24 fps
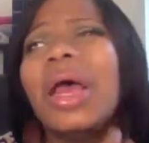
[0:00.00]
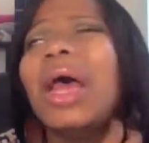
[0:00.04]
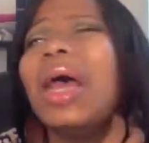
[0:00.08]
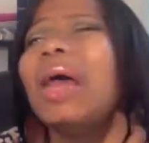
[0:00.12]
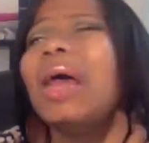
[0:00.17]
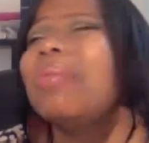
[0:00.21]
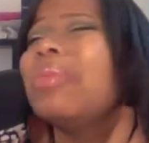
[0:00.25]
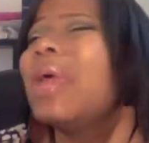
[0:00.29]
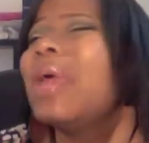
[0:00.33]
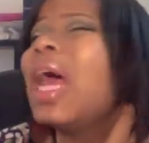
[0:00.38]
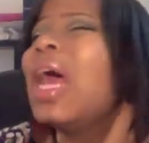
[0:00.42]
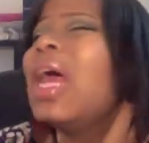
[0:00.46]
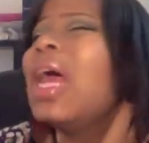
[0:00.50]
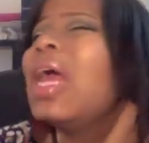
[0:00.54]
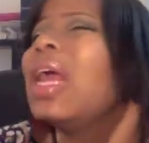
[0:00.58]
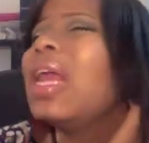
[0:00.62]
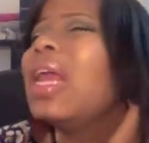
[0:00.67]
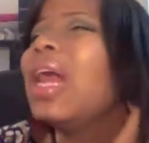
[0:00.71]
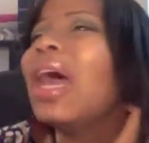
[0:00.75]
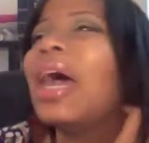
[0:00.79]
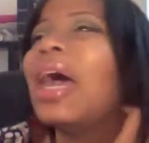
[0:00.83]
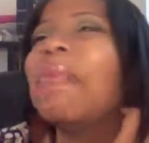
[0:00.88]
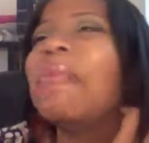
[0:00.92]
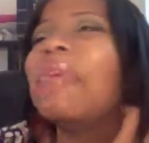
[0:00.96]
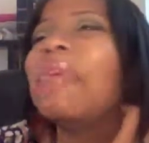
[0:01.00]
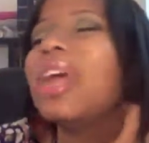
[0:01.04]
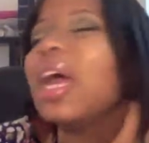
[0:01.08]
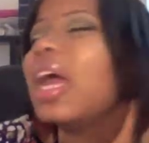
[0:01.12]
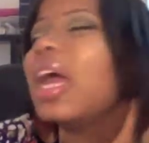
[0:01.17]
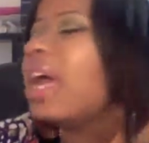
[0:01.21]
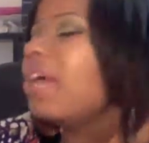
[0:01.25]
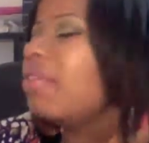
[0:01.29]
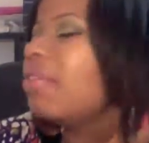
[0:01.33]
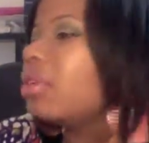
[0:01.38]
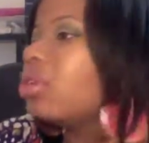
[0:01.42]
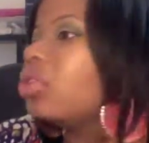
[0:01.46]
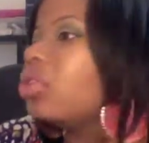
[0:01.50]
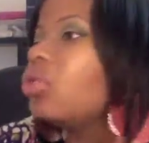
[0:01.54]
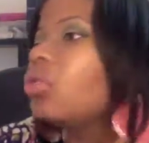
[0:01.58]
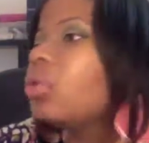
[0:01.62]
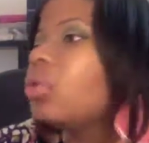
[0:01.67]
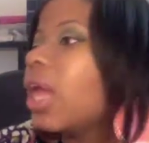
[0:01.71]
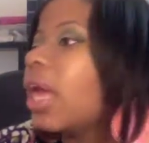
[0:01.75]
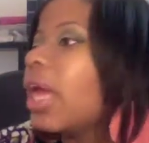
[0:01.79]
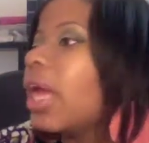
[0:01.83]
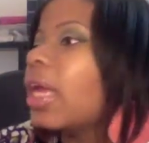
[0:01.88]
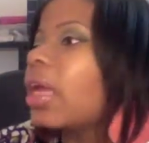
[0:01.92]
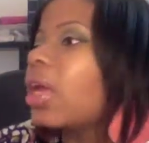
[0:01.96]
I have to do
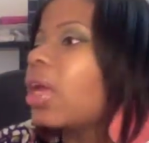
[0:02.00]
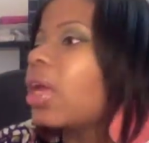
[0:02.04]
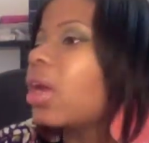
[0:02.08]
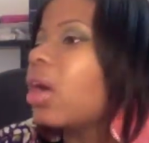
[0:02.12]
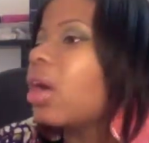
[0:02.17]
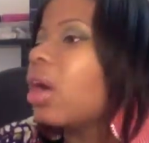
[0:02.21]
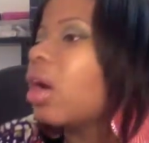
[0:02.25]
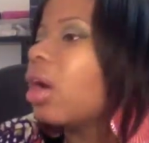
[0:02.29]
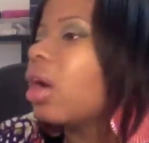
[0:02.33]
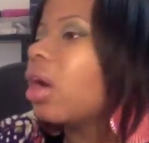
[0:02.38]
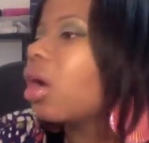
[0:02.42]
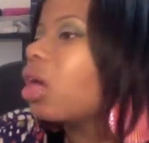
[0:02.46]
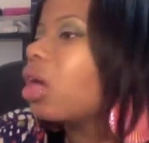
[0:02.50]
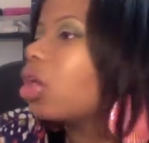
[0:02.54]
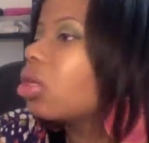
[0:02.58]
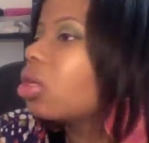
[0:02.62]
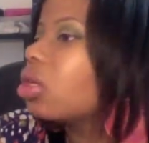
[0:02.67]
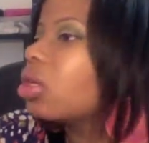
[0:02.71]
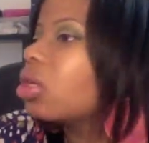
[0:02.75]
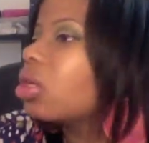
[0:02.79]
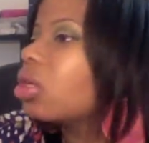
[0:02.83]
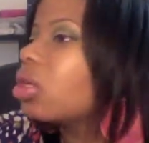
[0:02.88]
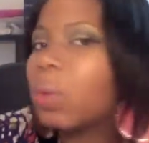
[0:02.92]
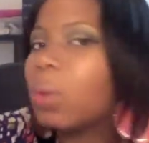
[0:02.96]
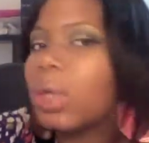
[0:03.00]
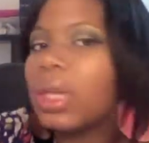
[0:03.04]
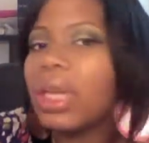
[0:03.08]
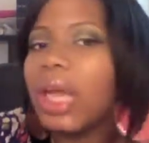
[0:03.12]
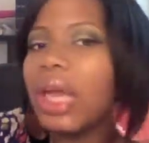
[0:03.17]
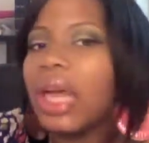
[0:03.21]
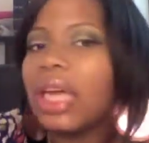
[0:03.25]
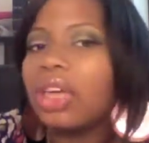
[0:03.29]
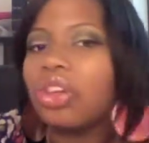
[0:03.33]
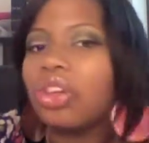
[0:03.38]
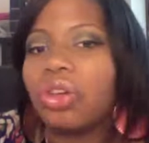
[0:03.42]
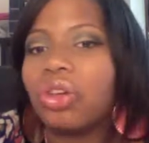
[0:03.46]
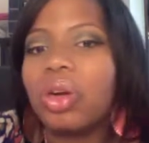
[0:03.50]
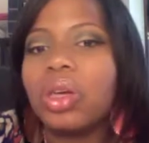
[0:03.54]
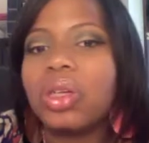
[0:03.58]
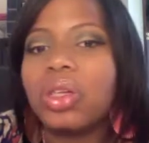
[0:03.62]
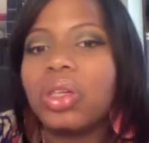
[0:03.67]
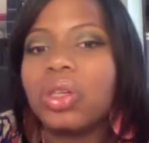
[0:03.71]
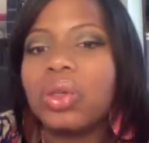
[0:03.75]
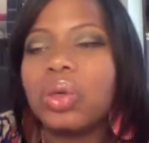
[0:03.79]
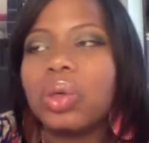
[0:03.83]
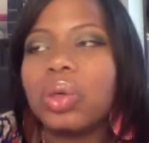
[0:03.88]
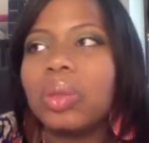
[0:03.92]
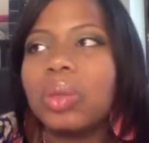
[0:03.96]
like a look with like
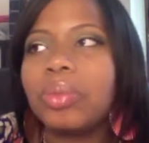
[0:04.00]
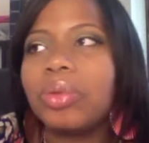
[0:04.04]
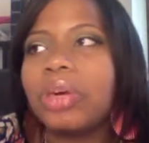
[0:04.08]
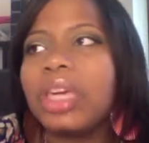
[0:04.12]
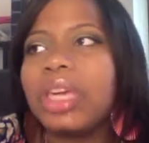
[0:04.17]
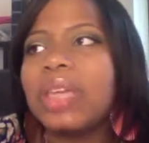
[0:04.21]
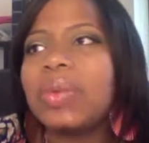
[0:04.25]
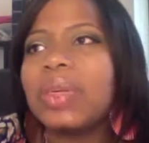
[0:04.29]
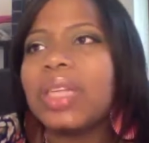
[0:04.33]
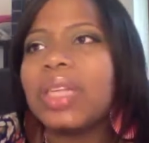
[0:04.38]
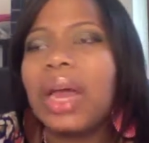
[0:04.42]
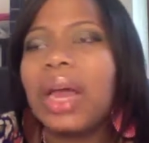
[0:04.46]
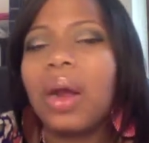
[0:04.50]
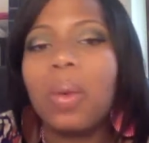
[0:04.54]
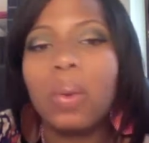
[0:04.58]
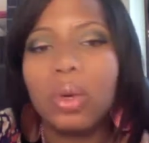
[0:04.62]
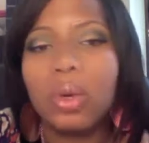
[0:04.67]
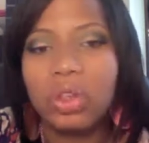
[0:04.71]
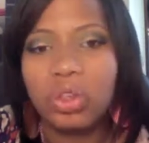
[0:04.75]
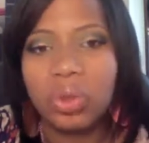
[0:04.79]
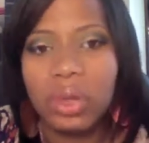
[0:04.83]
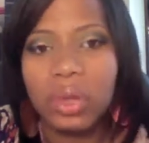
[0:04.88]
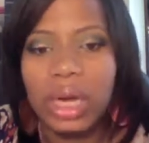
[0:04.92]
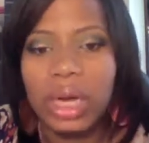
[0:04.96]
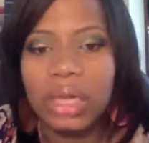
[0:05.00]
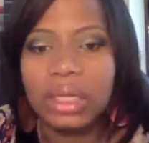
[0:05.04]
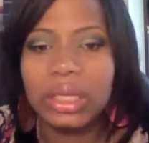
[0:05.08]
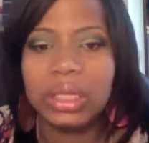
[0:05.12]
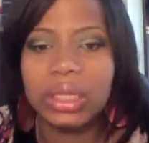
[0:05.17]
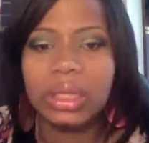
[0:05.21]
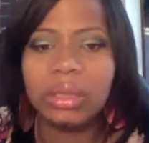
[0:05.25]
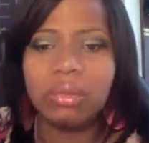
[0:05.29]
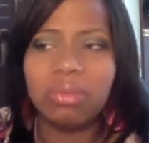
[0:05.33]
drugstore brands because I don't want you guys to